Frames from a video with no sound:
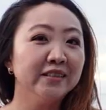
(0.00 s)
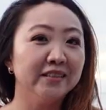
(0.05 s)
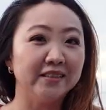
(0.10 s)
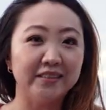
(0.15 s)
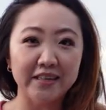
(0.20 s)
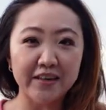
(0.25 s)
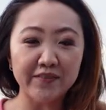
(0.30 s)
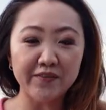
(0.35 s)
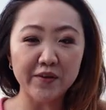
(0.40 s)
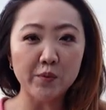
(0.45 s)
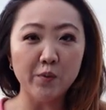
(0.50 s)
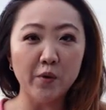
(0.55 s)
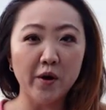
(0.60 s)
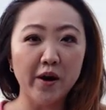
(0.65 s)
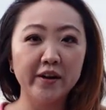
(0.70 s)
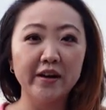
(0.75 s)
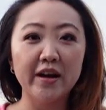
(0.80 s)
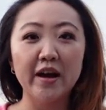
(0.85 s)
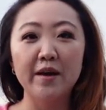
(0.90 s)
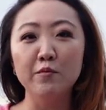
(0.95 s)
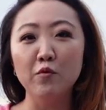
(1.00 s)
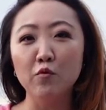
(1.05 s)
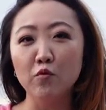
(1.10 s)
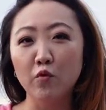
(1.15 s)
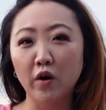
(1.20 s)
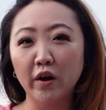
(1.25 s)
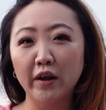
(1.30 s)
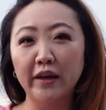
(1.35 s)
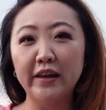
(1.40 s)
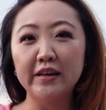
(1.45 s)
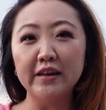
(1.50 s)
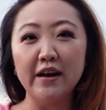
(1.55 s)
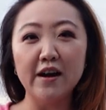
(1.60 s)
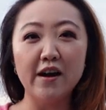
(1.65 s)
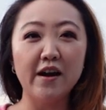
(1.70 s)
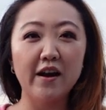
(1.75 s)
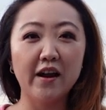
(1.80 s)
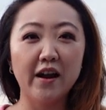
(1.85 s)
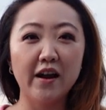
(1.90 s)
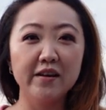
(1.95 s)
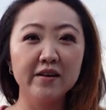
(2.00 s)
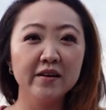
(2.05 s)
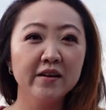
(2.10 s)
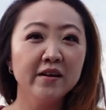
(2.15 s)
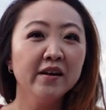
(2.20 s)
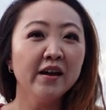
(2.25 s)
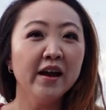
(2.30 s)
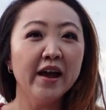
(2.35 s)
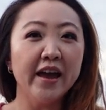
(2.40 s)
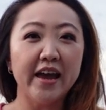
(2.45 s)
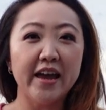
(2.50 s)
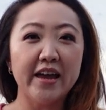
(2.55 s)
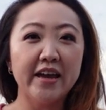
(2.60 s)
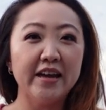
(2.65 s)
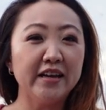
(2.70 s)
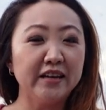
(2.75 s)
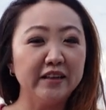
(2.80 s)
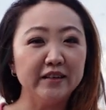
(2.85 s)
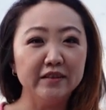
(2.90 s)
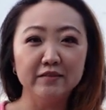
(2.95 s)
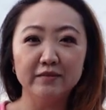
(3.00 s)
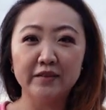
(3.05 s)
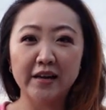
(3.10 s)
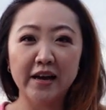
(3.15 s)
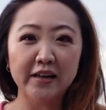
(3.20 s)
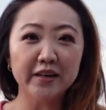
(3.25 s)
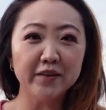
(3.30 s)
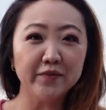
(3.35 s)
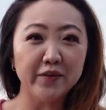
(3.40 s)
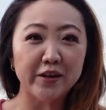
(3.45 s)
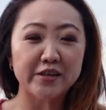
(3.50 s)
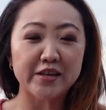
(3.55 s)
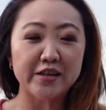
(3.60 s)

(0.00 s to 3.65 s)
ZV-1. I'm working on a kind of a